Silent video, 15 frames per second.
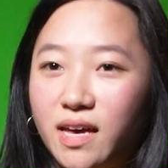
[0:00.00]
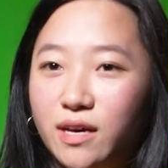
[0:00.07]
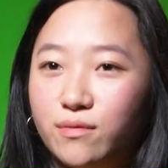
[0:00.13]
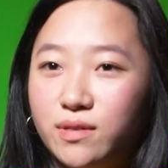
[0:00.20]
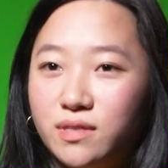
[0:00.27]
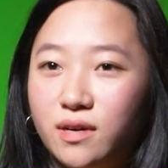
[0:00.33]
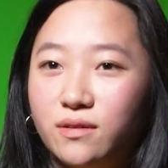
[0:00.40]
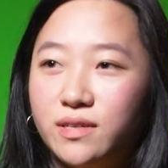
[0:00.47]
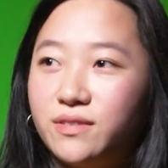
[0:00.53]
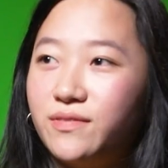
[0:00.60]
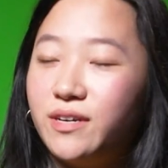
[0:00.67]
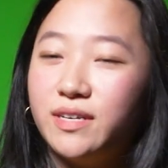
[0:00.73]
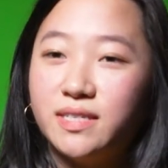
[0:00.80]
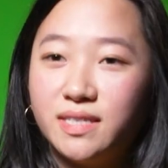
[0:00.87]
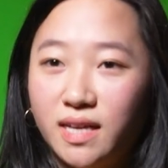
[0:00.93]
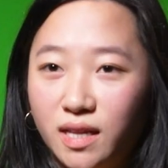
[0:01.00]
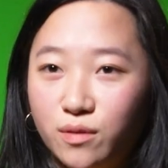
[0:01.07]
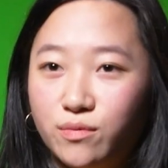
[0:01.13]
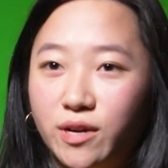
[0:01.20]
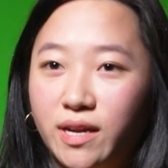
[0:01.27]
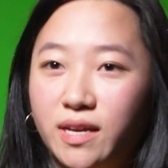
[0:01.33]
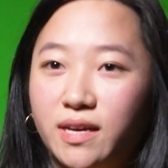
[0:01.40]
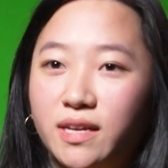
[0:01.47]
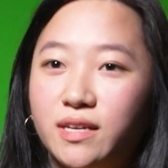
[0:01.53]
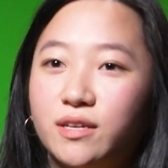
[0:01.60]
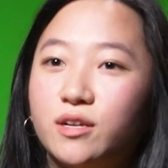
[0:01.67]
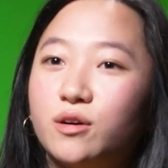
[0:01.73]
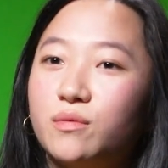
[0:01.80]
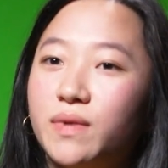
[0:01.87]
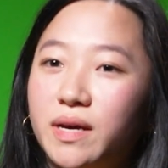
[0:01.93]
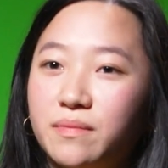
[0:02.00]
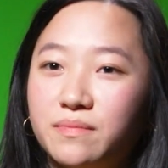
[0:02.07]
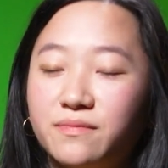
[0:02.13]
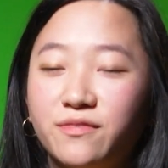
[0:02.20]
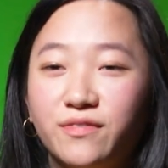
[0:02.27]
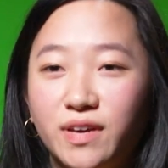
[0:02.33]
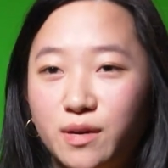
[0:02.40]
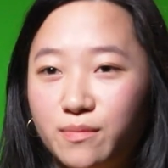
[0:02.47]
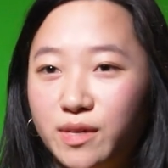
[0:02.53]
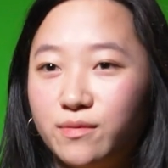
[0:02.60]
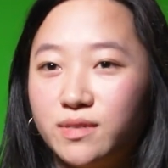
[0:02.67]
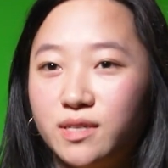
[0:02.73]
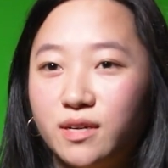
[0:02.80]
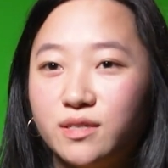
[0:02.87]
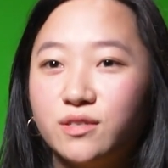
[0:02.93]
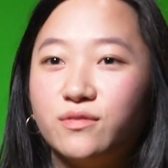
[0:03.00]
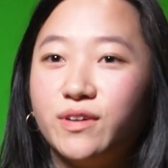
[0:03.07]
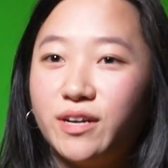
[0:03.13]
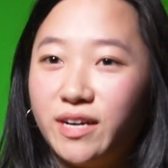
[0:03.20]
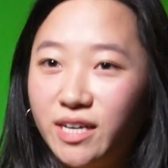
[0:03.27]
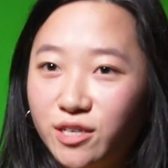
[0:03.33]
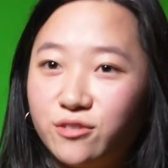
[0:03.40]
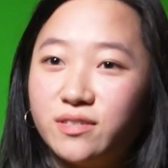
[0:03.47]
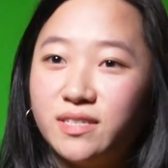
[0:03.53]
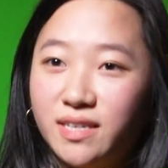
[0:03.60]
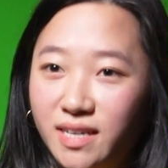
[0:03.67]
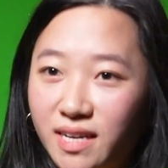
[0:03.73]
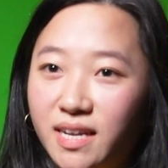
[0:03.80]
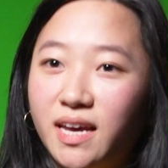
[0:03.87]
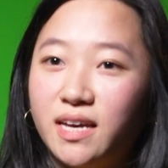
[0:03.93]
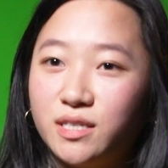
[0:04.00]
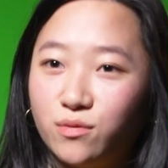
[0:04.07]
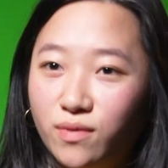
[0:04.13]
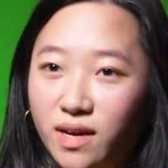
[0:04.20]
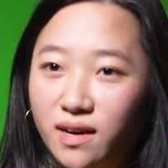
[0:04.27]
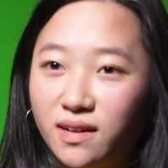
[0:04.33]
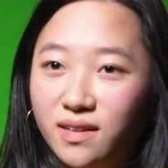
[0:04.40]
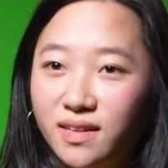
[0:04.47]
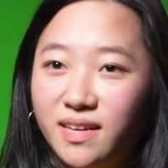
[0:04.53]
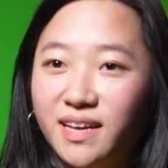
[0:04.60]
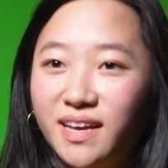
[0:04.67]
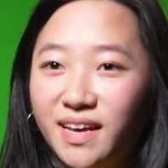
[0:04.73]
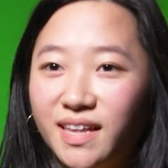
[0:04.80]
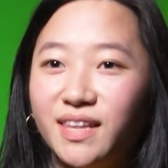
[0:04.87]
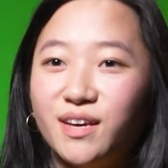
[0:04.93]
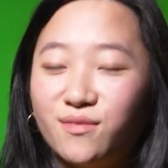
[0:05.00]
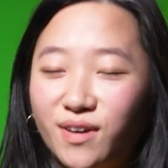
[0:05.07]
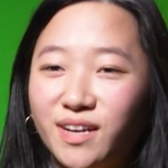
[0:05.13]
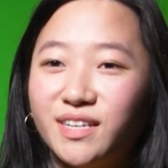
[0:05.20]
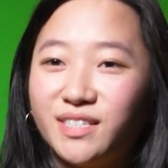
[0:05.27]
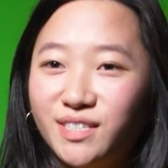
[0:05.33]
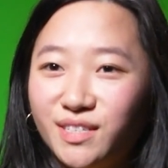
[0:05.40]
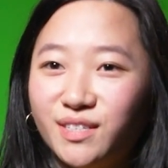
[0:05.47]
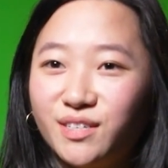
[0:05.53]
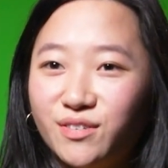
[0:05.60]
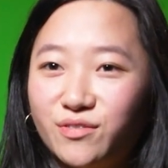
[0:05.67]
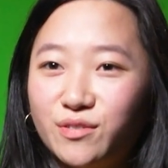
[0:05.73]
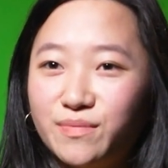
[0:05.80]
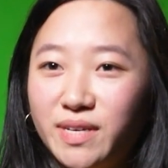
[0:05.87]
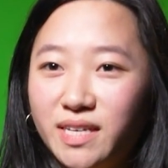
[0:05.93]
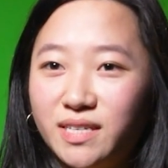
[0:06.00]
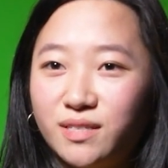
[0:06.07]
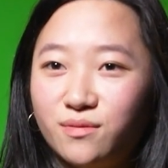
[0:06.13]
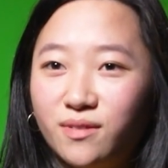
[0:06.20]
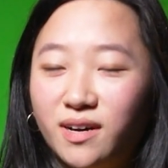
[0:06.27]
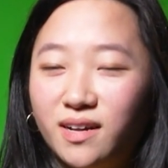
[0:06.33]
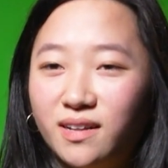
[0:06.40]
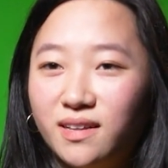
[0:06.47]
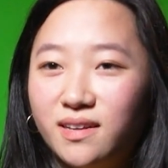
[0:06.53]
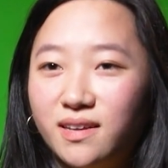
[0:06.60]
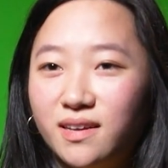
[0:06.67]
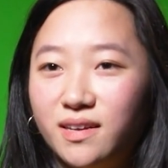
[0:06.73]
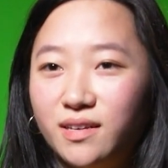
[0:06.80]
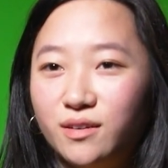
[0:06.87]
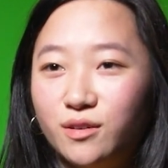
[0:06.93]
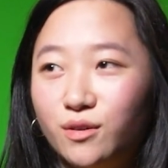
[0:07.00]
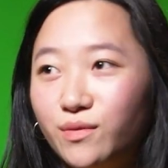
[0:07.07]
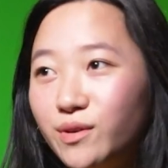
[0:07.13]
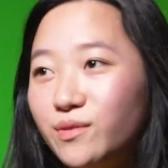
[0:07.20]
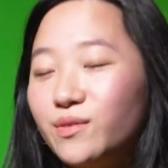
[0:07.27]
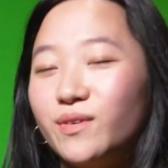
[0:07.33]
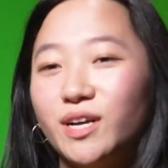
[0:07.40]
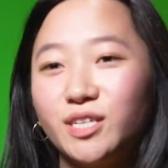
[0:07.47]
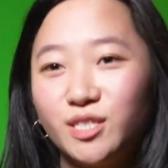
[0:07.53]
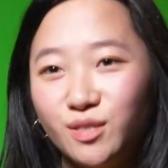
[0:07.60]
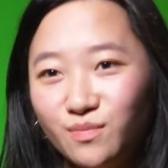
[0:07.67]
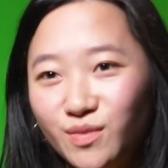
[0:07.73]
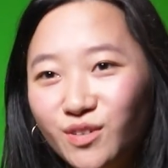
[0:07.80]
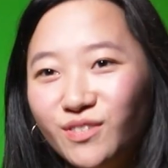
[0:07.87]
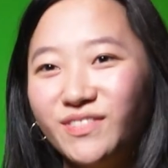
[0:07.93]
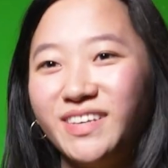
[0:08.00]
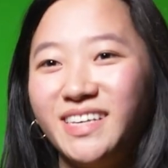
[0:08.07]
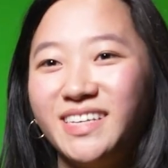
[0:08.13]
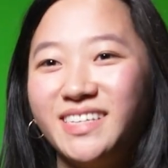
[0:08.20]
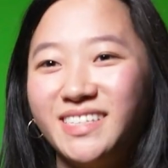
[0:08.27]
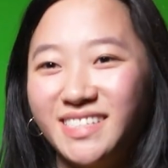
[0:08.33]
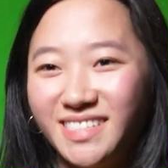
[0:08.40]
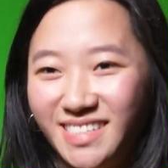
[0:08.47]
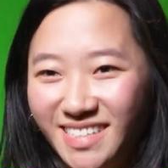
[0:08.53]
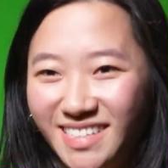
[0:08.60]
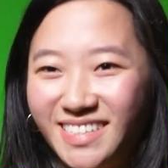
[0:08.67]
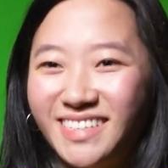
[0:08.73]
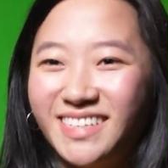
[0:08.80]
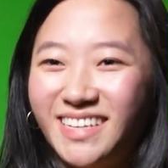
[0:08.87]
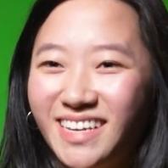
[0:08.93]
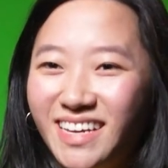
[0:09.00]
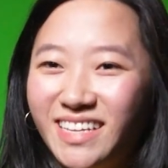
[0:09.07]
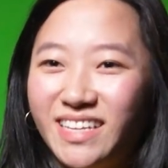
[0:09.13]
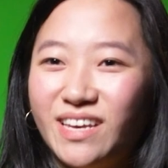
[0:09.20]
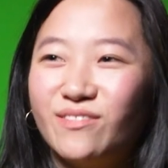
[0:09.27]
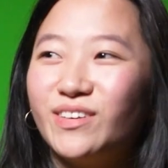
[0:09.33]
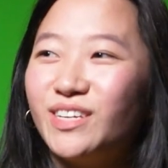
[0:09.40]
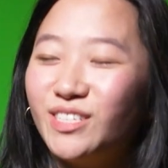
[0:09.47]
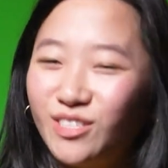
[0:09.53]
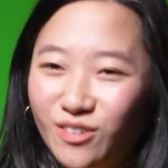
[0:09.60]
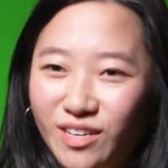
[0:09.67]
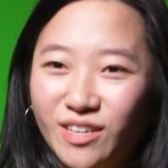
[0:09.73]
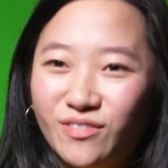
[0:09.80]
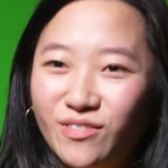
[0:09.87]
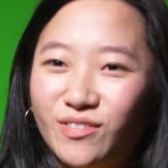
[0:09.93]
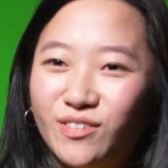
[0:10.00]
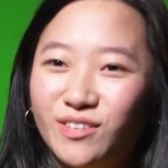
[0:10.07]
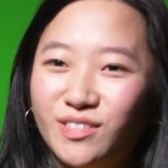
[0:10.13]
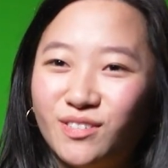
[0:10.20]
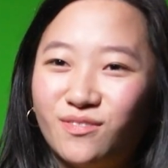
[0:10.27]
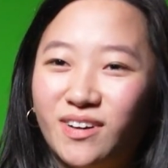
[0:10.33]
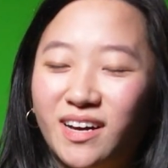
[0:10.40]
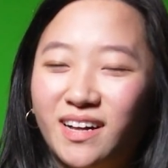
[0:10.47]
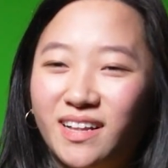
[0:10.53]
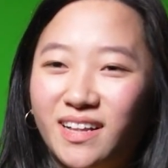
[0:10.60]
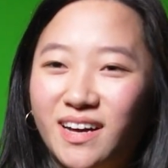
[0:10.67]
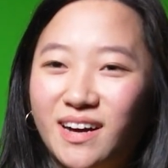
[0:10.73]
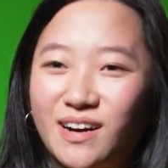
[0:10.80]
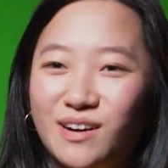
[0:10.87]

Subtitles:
It was always very celebrated. You know, my family was also very interested in it as well, and they wanted to learn from it as well. You know, we would watch the movies, and they would enjoy the food as well.